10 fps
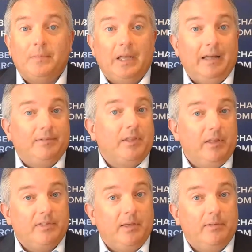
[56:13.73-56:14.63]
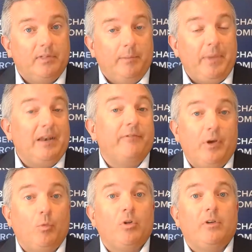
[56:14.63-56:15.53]
uh, the, the, the
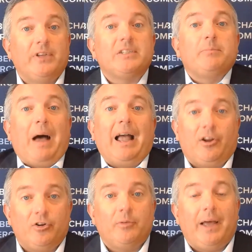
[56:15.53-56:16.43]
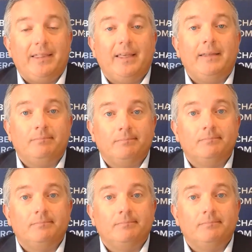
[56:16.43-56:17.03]
benefit will have expired by then.